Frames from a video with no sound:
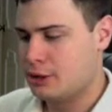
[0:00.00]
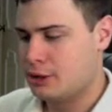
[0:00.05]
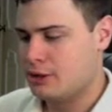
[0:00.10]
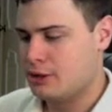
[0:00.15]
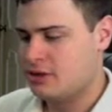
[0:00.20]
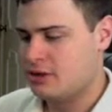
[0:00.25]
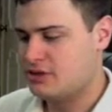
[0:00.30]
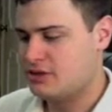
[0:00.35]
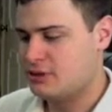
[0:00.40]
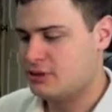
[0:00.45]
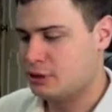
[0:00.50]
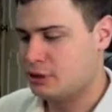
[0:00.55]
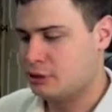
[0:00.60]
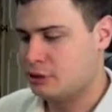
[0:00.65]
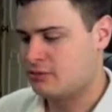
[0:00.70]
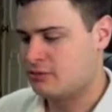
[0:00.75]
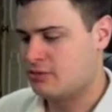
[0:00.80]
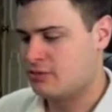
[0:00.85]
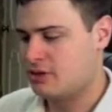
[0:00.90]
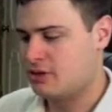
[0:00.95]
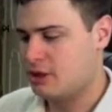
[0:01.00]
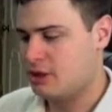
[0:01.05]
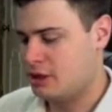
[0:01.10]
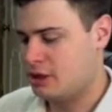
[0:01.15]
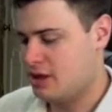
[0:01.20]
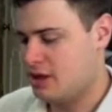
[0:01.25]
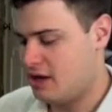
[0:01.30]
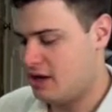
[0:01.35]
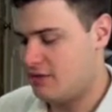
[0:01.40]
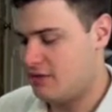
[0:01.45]
is it'll really
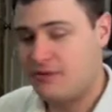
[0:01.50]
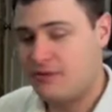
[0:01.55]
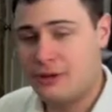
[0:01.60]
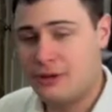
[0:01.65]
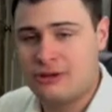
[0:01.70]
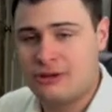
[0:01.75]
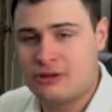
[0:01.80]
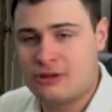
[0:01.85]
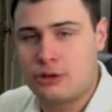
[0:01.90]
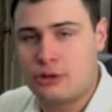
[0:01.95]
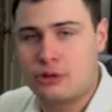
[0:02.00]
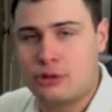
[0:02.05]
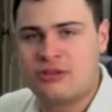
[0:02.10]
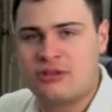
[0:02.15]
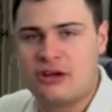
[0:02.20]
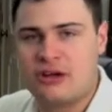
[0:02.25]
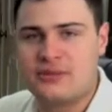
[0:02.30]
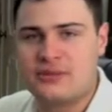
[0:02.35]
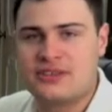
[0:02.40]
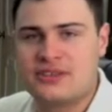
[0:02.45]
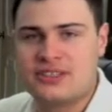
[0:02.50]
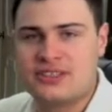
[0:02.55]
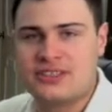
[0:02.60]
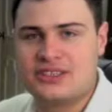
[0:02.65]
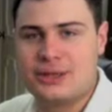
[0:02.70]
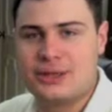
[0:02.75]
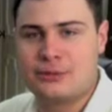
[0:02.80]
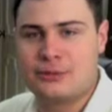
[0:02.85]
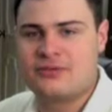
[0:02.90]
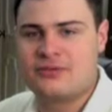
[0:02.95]
kind of fit into little crevices
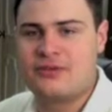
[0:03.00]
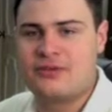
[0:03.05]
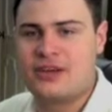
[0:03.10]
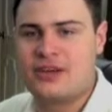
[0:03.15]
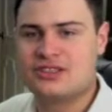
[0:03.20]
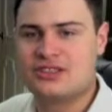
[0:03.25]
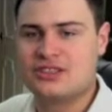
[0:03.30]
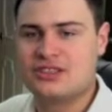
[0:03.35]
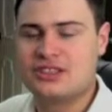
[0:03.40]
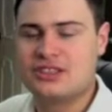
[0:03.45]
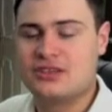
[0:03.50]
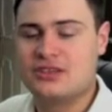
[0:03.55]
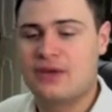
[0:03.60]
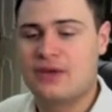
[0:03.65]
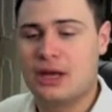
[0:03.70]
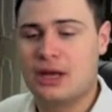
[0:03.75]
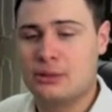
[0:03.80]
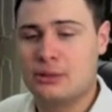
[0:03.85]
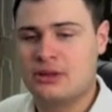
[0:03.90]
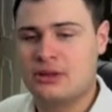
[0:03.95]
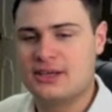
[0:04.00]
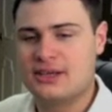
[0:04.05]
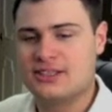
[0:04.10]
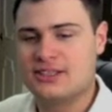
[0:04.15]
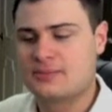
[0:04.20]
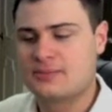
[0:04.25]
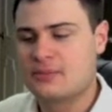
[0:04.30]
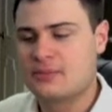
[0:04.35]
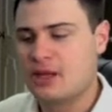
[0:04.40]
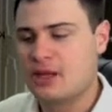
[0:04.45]
and imperfections in the
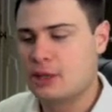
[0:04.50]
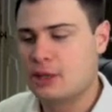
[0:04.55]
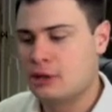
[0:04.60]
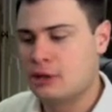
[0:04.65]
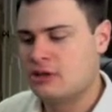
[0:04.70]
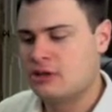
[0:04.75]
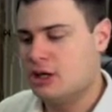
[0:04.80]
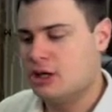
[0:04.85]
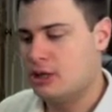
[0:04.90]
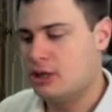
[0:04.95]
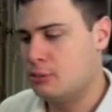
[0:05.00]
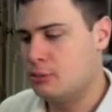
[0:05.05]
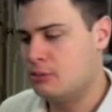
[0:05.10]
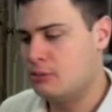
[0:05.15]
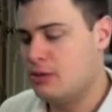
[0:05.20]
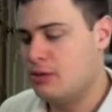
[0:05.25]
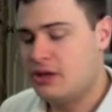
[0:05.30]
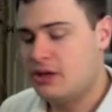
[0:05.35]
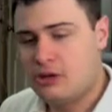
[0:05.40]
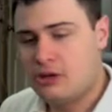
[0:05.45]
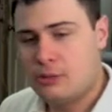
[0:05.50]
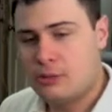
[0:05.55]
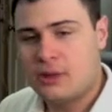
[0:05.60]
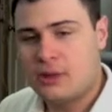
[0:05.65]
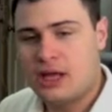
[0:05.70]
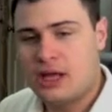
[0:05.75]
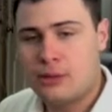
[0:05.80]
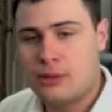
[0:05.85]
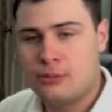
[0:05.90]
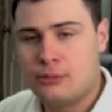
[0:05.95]
fiberglass. When you
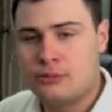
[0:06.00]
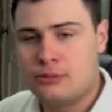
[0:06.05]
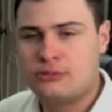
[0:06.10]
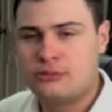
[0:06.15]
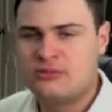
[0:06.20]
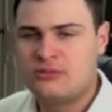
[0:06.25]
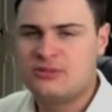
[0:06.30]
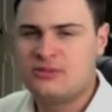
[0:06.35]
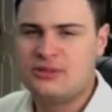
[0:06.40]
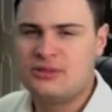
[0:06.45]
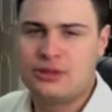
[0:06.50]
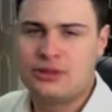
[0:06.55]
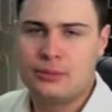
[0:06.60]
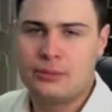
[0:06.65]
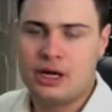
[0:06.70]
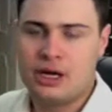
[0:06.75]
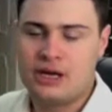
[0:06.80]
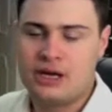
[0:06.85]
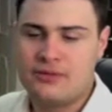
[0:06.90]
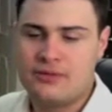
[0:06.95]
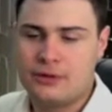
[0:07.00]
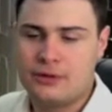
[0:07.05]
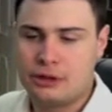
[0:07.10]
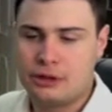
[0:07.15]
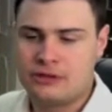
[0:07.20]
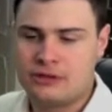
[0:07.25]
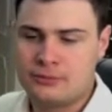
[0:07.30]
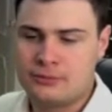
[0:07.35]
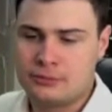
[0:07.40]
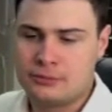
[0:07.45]
apply your body filler,
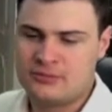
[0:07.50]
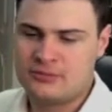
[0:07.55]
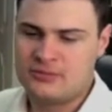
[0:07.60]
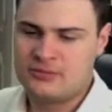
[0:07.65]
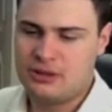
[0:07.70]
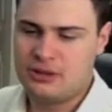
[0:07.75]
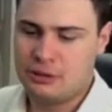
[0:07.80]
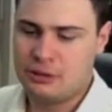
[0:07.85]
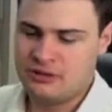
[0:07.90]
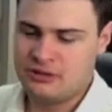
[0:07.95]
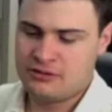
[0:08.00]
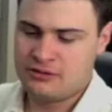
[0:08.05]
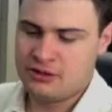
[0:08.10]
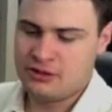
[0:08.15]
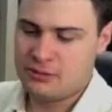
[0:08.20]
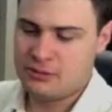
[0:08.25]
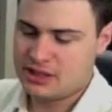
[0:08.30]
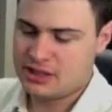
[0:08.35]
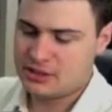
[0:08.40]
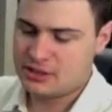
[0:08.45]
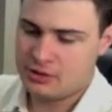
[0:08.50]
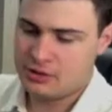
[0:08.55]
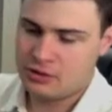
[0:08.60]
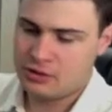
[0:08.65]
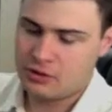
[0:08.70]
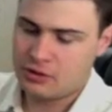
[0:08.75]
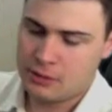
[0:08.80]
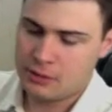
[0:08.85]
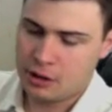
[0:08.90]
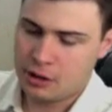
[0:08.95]
you mix it with
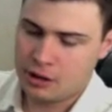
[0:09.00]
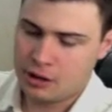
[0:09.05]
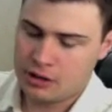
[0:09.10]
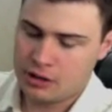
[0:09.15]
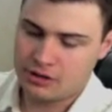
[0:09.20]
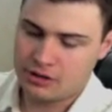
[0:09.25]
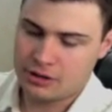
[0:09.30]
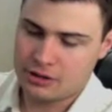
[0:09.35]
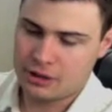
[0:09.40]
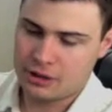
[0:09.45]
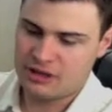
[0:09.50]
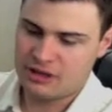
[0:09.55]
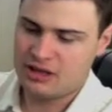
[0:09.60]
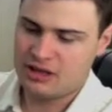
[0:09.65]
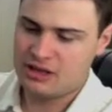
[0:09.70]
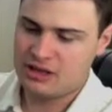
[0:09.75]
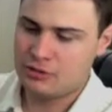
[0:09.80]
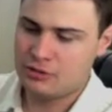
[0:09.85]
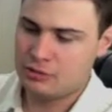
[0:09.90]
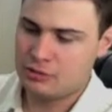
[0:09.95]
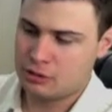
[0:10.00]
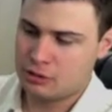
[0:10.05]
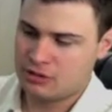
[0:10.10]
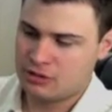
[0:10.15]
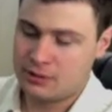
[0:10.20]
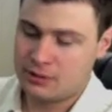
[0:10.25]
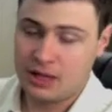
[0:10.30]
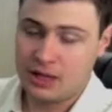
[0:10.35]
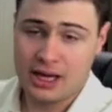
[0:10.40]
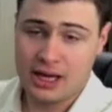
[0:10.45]
cream hardener, and then you
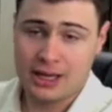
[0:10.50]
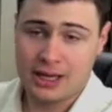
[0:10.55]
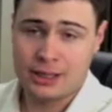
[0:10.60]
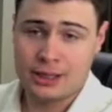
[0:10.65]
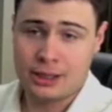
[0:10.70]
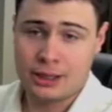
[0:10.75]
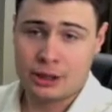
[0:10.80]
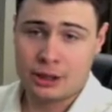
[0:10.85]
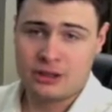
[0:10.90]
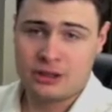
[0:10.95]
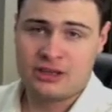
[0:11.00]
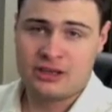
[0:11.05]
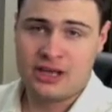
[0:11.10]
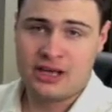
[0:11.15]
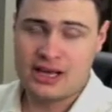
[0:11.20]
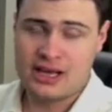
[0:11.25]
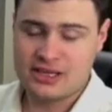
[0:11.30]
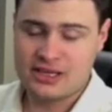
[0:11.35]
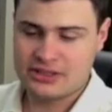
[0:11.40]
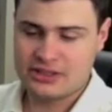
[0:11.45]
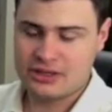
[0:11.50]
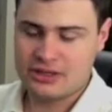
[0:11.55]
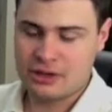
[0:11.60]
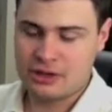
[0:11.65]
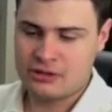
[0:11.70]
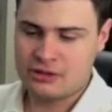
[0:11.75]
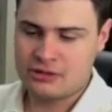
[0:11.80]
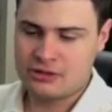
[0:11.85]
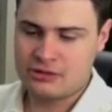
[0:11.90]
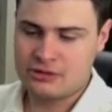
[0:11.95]
apply it. As the
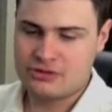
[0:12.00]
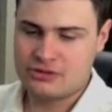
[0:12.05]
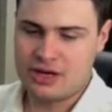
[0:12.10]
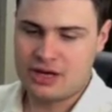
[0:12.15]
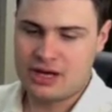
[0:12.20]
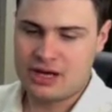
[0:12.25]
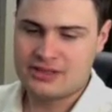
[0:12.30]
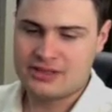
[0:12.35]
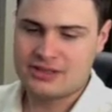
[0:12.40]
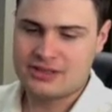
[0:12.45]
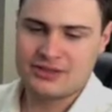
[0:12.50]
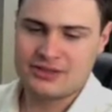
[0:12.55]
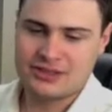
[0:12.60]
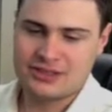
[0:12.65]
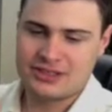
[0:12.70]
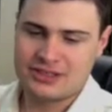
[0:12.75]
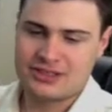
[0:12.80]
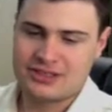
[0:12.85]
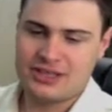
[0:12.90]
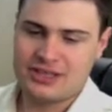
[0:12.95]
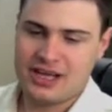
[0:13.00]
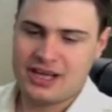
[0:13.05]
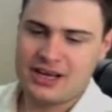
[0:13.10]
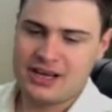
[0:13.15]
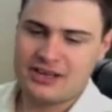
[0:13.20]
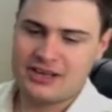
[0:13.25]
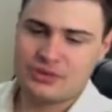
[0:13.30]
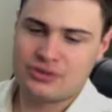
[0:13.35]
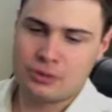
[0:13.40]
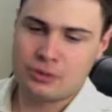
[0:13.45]
hardener dries, there's a
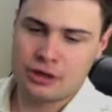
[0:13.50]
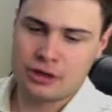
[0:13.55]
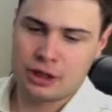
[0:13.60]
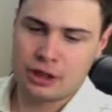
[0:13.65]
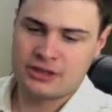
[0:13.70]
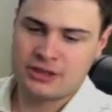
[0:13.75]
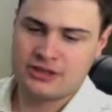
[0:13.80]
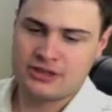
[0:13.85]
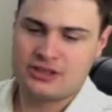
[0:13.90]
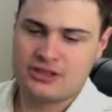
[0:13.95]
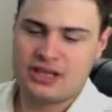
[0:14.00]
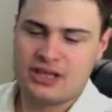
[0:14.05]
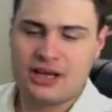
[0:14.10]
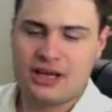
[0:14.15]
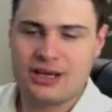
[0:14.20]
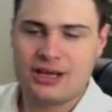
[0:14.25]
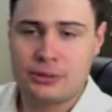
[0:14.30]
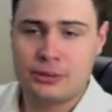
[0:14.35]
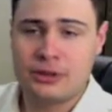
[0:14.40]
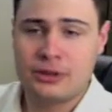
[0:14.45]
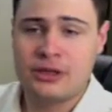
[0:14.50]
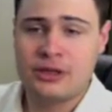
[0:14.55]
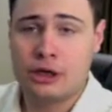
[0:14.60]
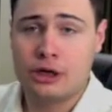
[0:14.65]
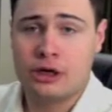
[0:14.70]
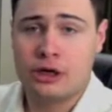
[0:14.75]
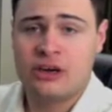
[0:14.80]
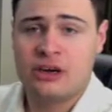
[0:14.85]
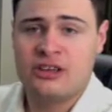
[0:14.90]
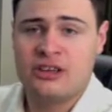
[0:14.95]
stage where it's not completely
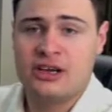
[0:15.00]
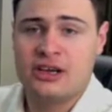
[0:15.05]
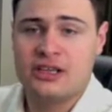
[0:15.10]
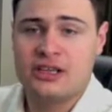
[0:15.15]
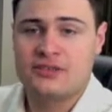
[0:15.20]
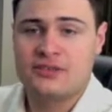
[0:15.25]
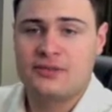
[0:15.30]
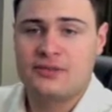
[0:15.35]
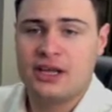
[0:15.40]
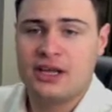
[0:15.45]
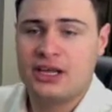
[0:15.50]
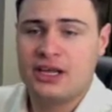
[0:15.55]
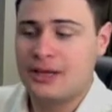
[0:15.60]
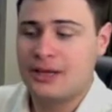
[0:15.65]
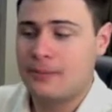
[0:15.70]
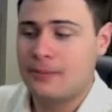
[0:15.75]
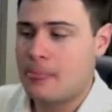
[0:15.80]
hard yet, it's flaky.